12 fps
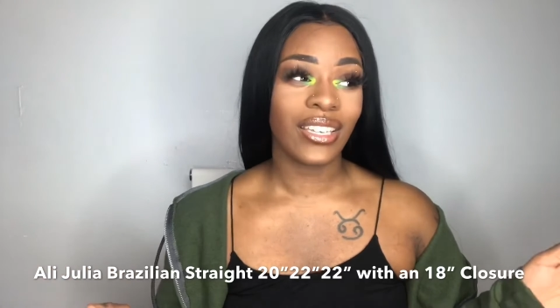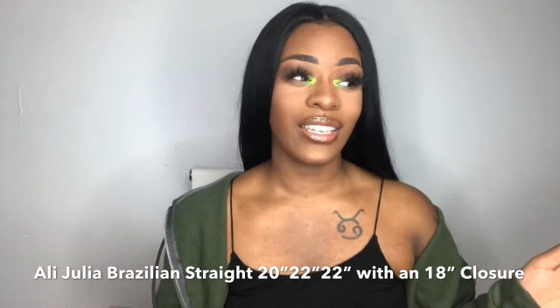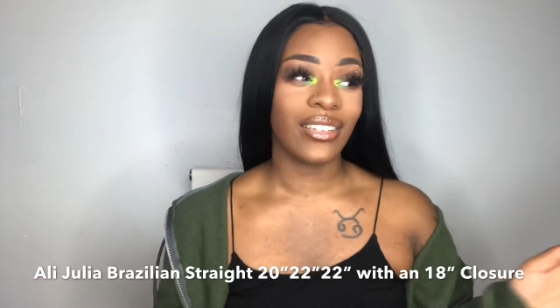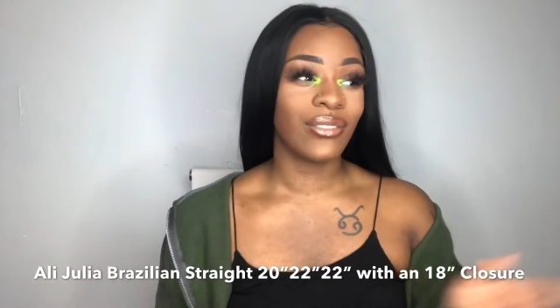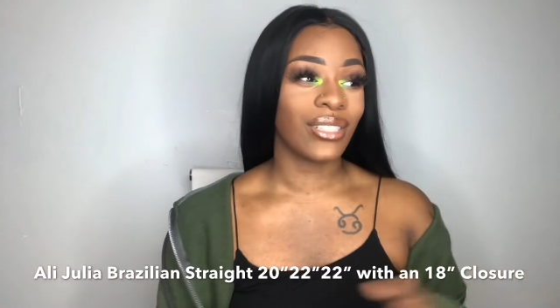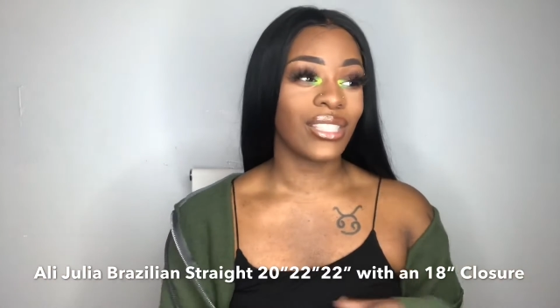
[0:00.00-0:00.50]

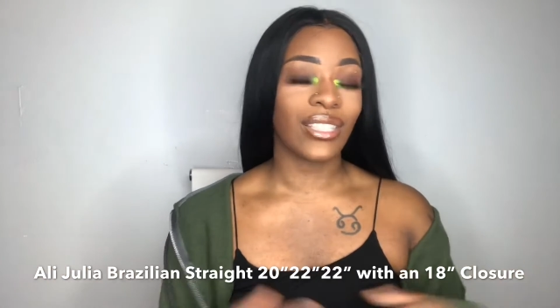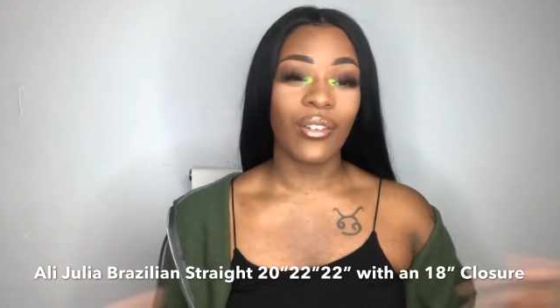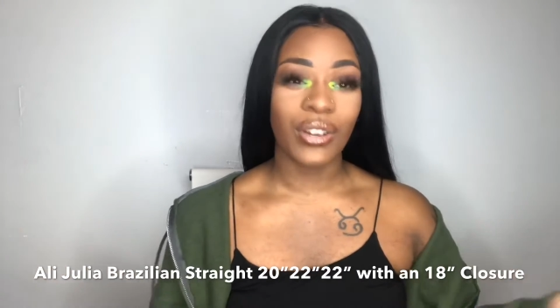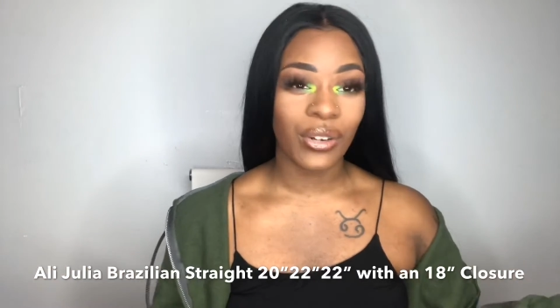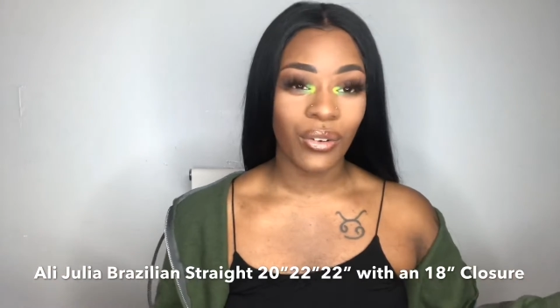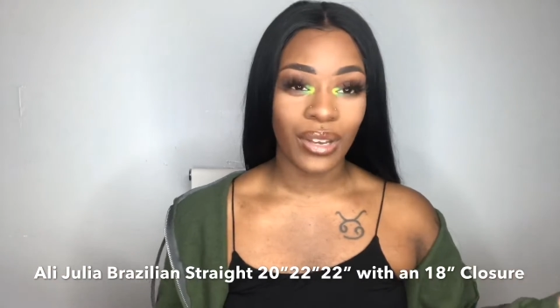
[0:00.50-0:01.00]
It was
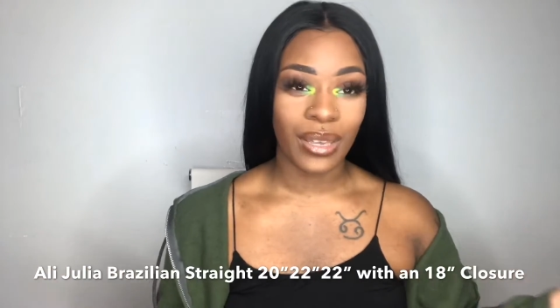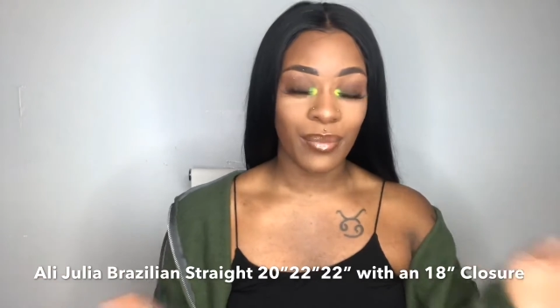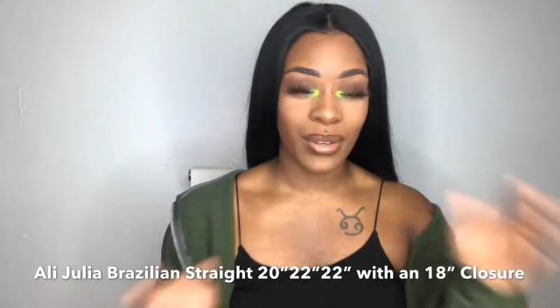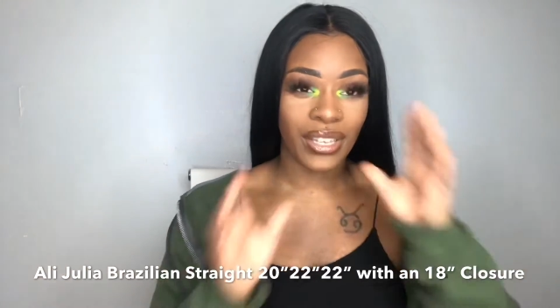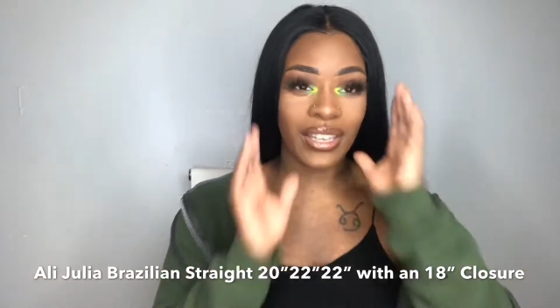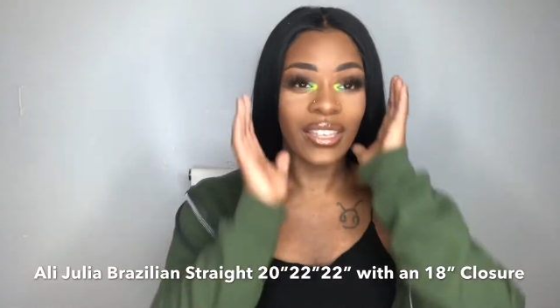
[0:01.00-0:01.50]
so
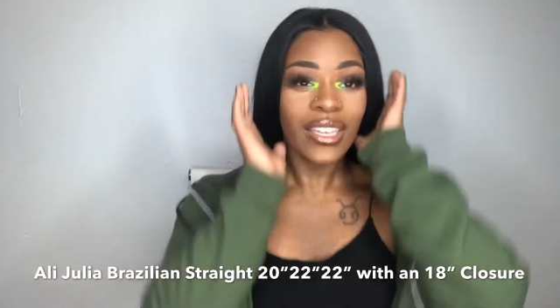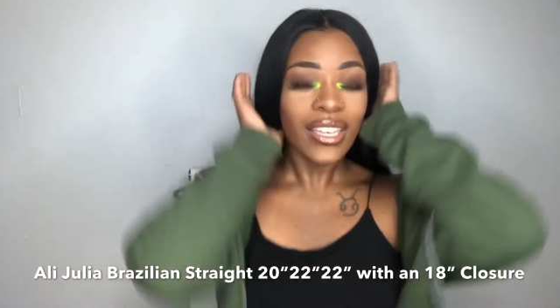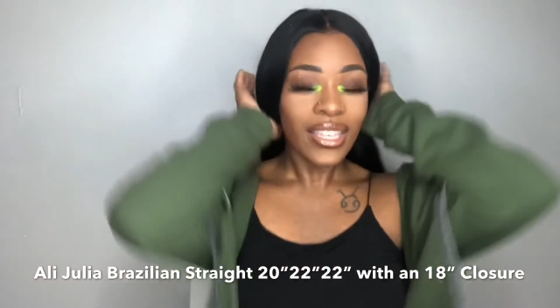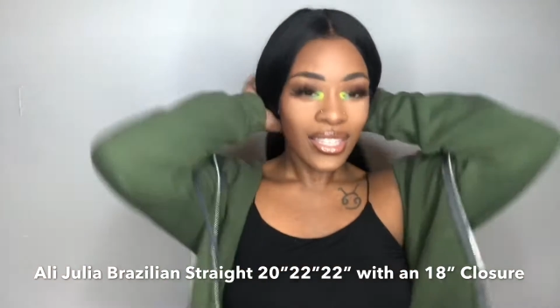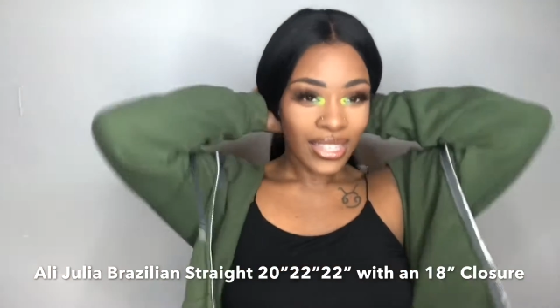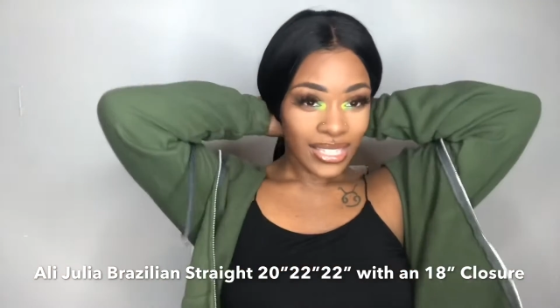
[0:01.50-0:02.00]
annoying, but
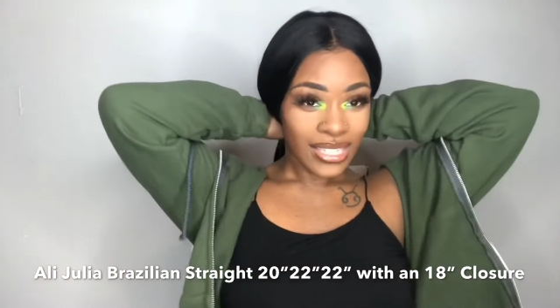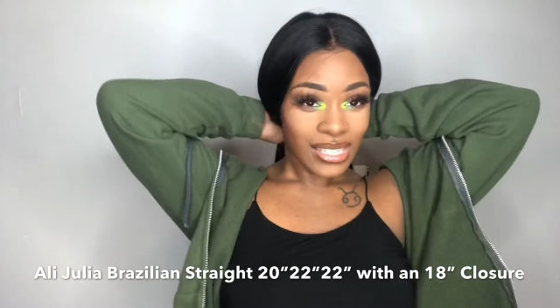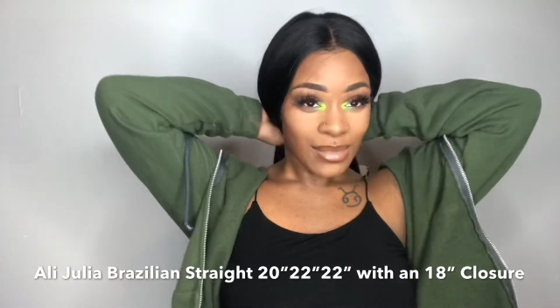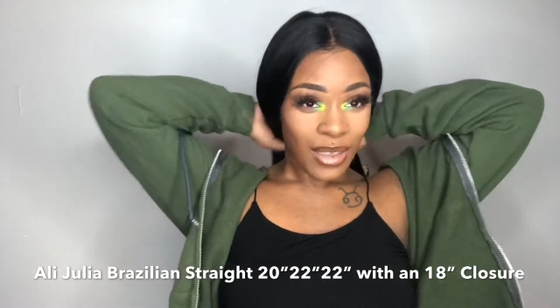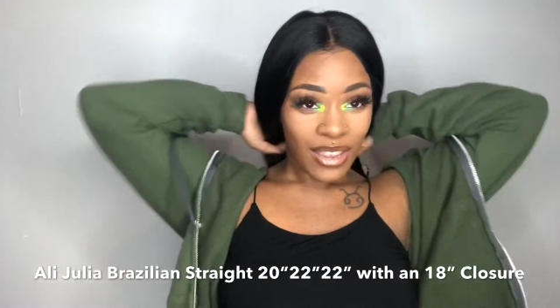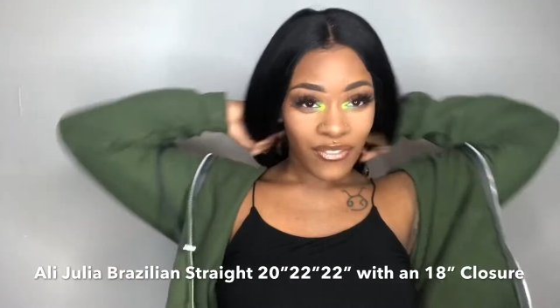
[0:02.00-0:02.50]
this
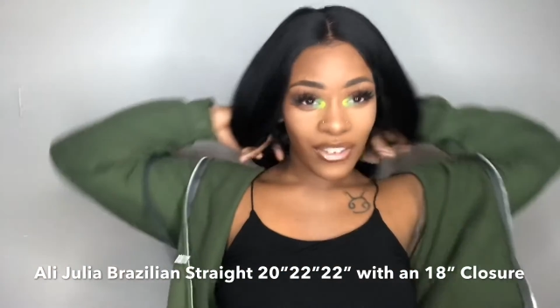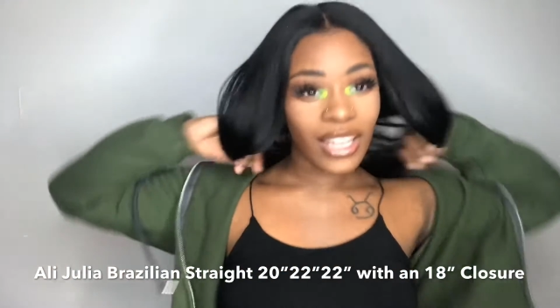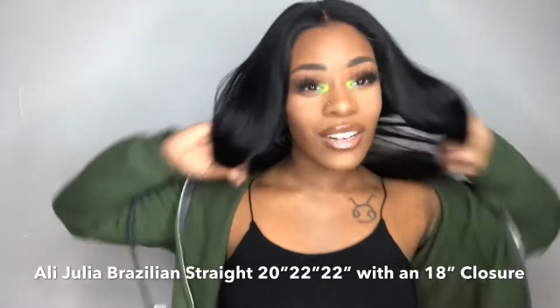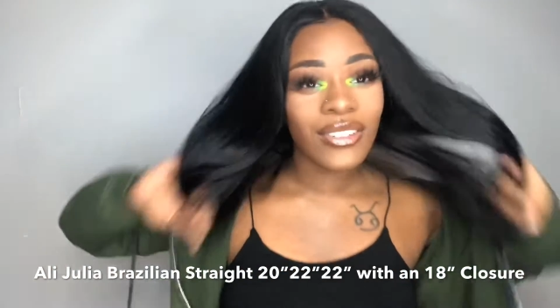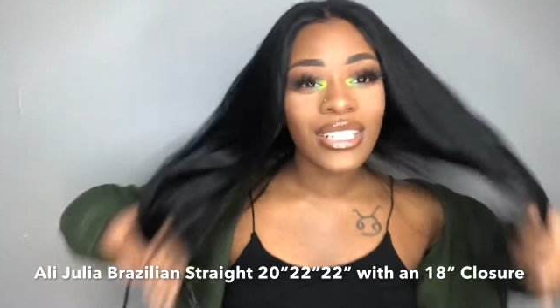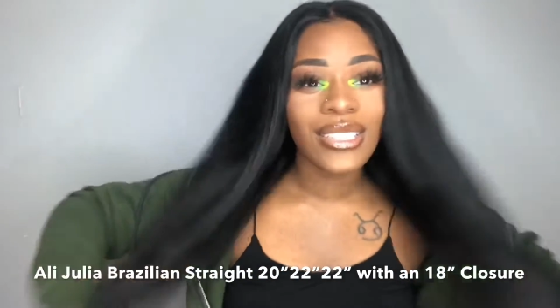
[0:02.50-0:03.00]
is my
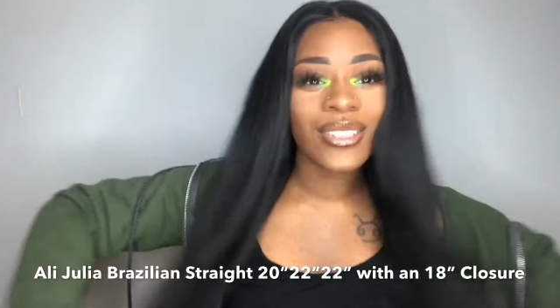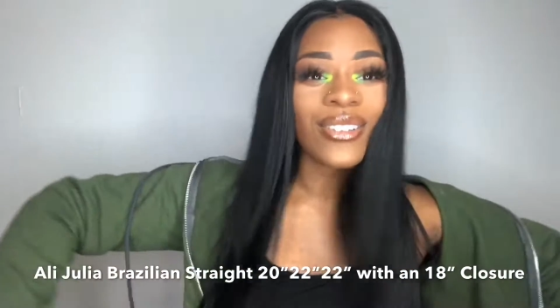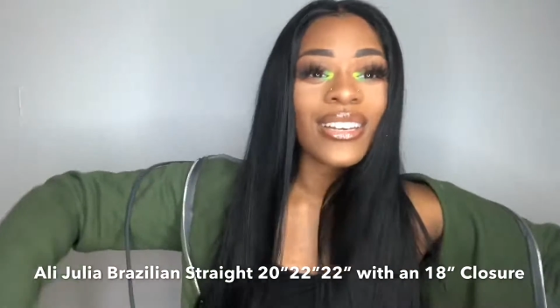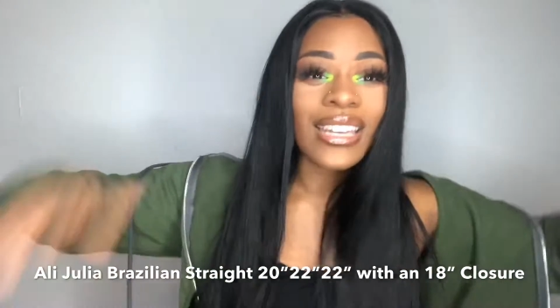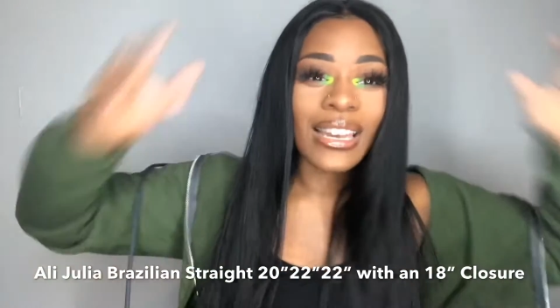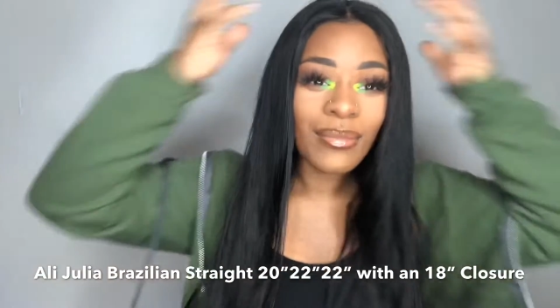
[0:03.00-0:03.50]
final
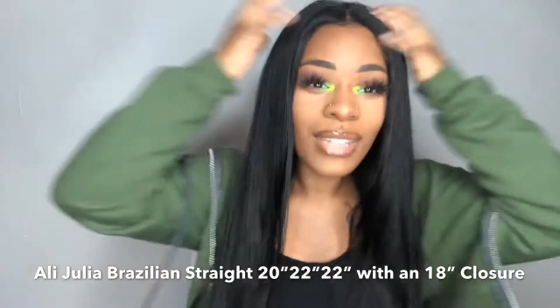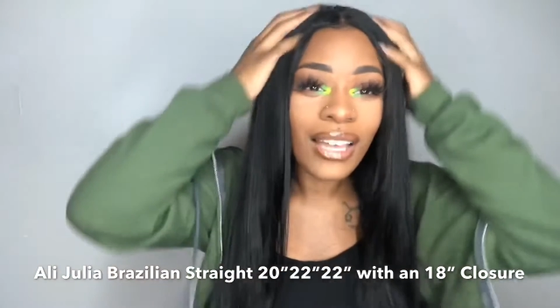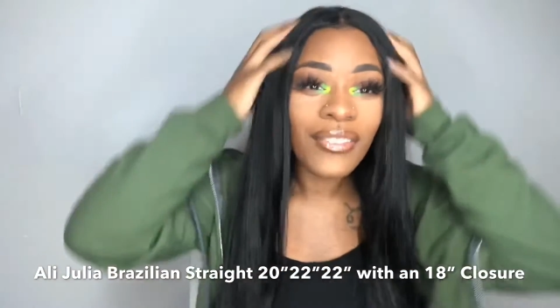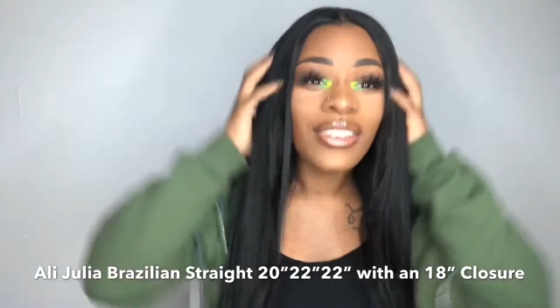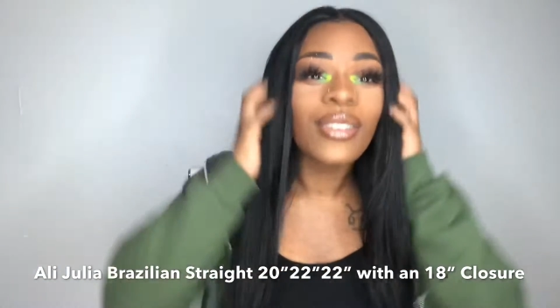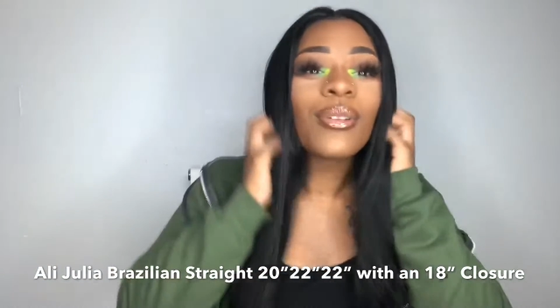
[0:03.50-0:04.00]
result and I'm
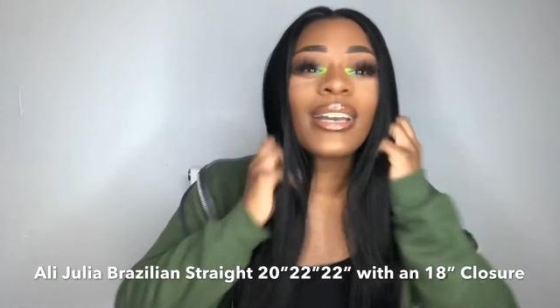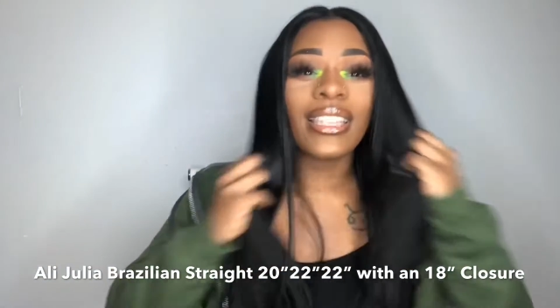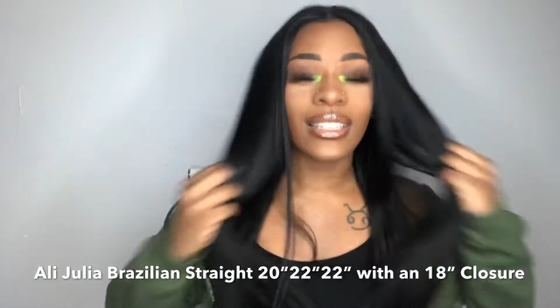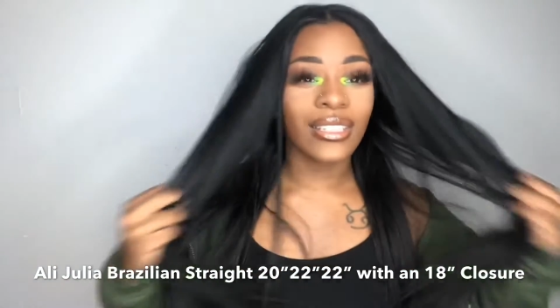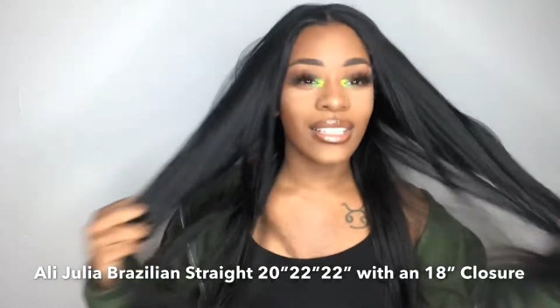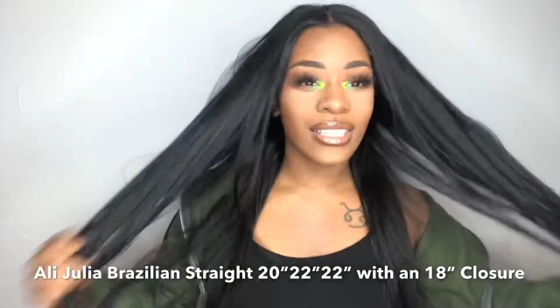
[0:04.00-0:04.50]
loving the way
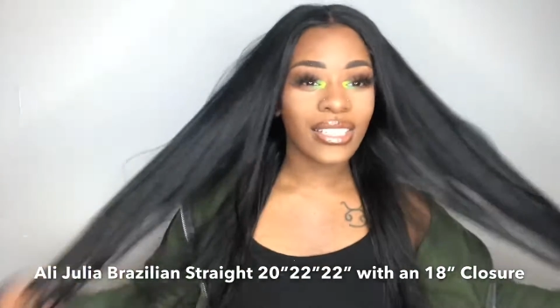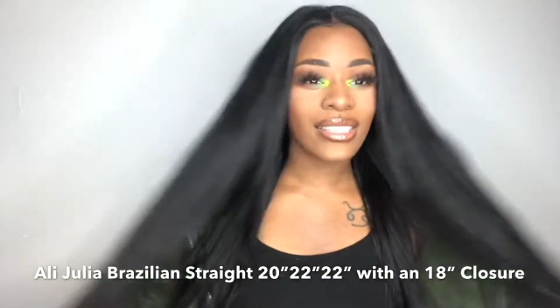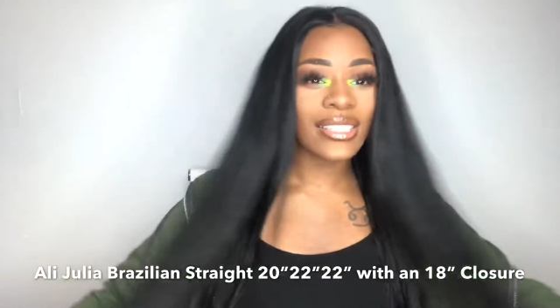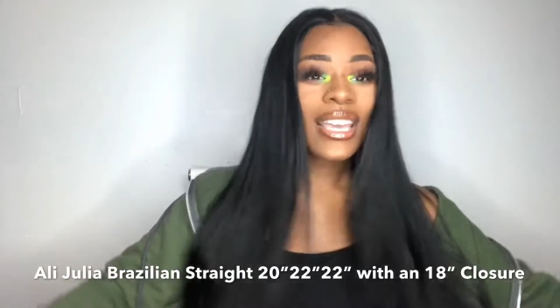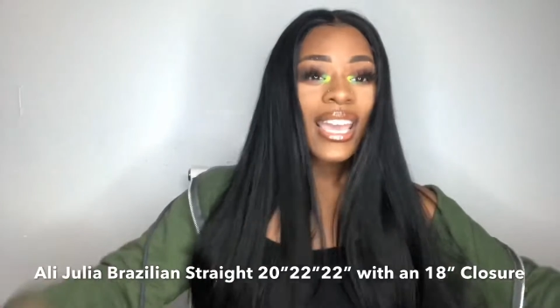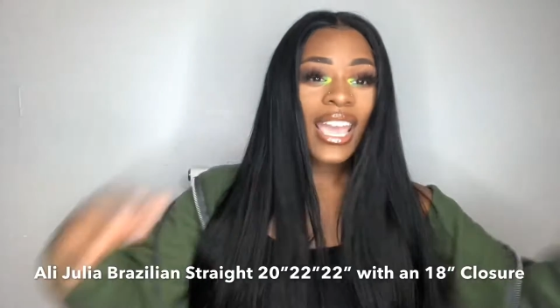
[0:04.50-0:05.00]
it looks.